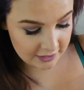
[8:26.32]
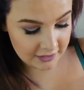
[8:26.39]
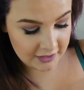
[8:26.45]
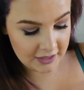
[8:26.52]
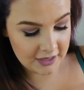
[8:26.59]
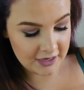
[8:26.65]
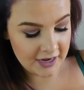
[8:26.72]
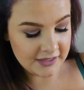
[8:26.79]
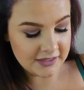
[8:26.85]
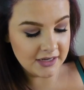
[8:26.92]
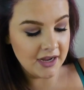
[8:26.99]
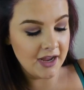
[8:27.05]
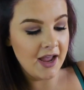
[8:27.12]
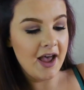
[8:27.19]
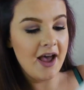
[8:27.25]
The next
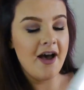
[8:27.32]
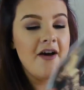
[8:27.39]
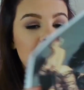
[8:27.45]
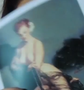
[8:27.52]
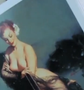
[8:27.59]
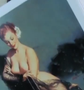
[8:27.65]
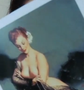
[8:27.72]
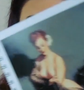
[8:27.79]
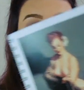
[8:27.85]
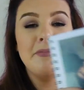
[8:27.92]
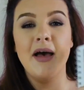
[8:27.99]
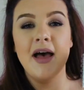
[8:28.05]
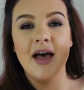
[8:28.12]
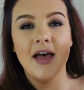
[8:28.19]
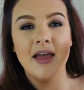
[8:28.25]
thing I have is
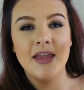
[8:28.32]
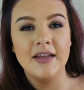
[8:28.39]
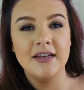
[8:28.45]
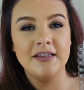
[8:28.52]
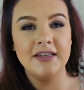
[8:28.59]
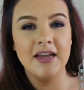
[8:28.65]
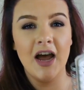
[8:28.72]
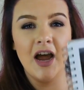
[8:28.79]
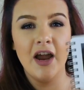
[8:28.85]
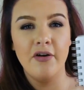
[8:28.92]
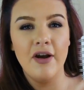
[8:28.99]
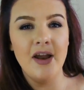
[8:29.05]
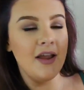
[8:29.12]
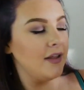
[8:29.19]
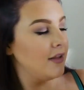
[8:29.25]
my
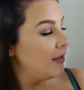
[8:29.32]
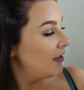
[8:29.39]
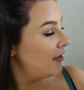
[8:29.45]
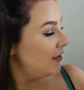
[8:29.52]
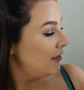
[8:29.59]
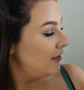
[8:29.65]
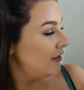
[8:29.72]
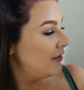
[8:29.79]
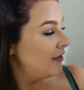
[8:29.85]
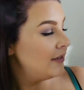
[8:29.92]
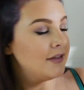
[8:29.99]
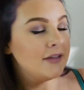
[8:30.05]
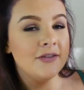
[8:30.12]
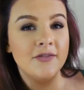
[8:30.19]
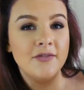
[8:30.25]
diary.
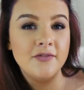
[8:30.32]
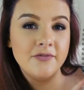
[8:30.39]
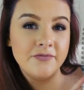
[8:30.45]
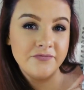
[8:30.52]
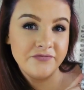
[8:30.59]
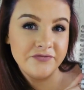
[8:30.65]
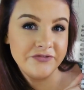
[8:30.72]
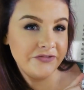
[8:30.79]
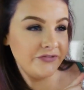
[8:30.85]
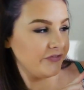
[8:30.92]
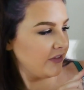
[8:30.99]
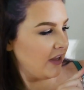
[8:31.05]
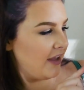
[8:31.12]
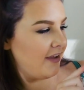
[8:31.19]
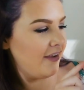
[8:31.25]
Mm
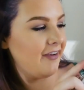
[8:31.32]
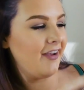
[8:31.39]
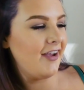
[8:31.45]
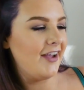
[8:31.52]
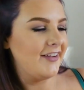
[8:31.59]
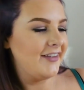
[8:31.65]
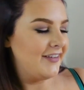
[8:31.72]
-hmm.